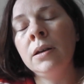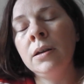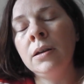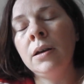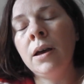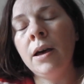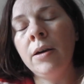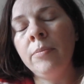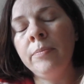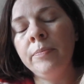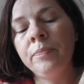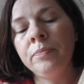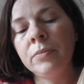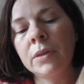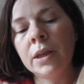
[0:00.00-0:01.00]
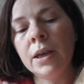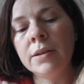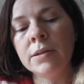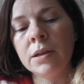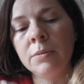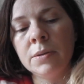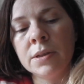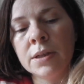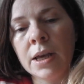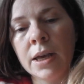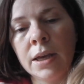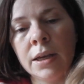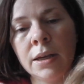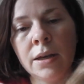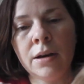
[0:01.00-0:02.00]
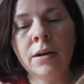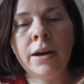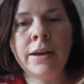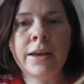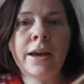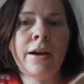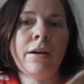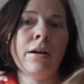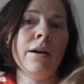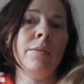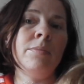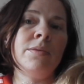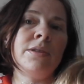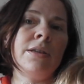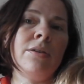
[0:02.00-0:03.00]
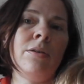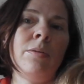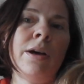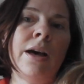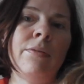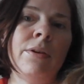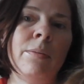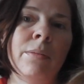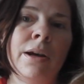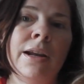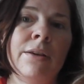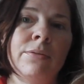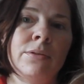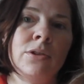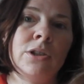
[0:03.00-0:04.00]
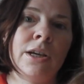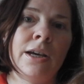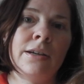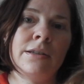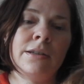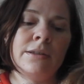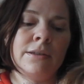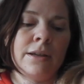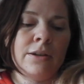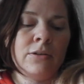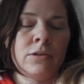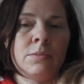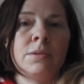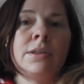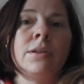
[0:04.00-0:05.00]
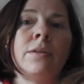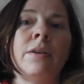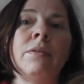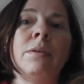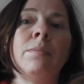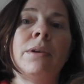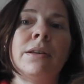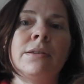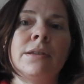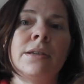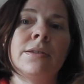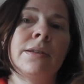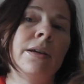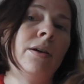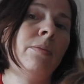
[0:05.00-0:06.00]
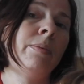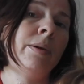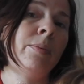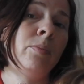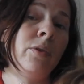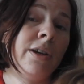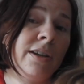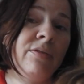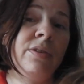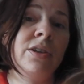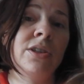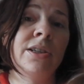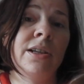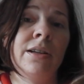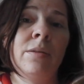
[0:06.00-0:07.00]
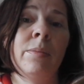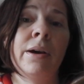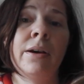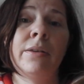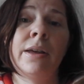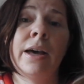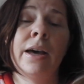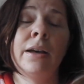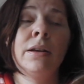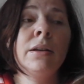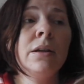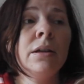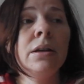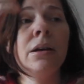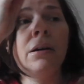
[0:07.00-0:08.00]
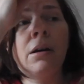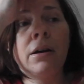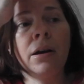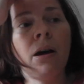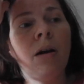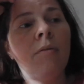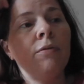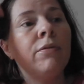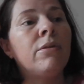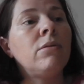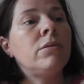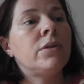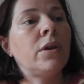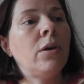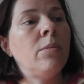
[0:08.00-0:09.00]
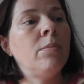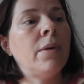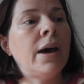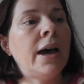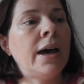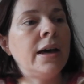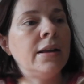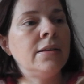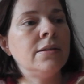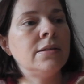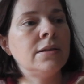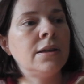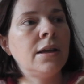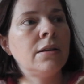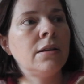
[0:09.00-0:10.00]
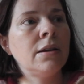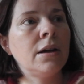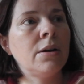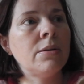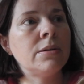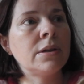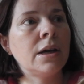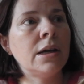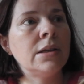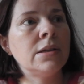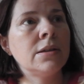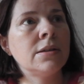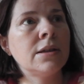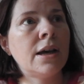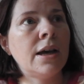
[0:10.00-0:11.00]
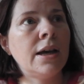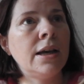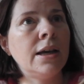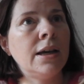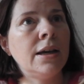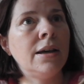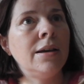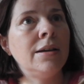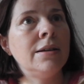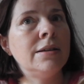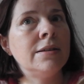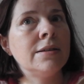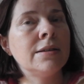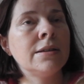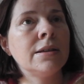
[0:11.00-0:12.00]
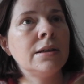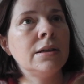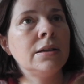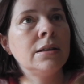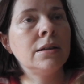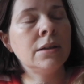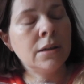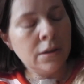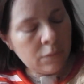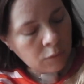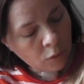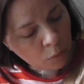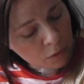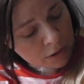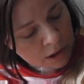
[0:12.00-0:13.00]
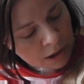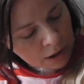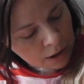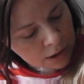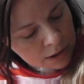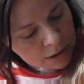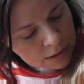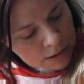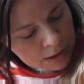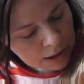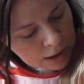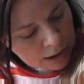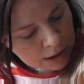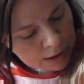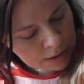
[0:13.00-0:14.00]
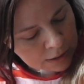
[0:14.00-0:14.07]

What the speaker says: As I was saying, I'm still having my levels checked, etc. I'm still having blood tests. They are being pretty vigilant about that. I can't fault them. And the other thing I was going to say is... What was I going to say?